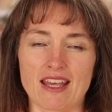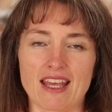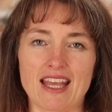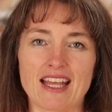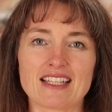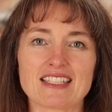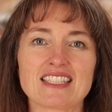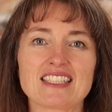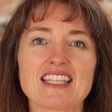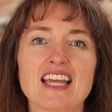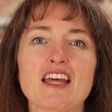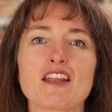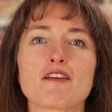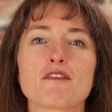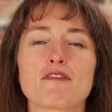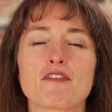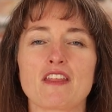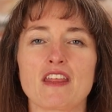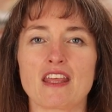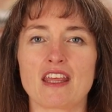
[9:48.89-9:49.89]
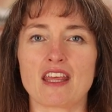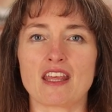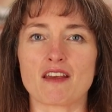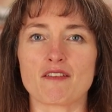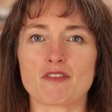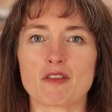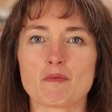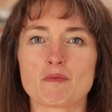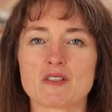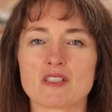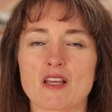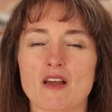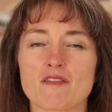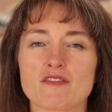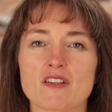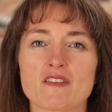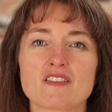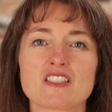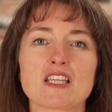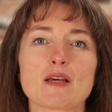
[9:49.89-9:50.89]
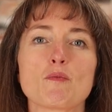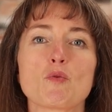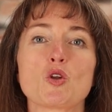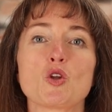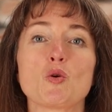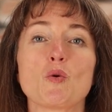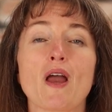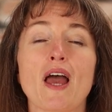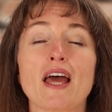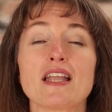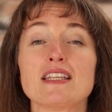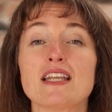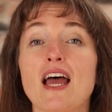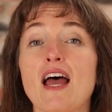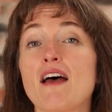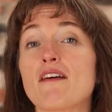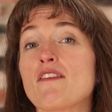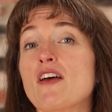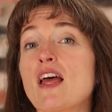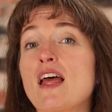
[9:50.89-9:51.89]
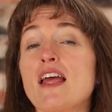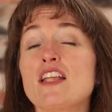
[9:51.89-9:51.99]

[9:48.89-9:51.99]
instead of thinking of themselves as someone who had to have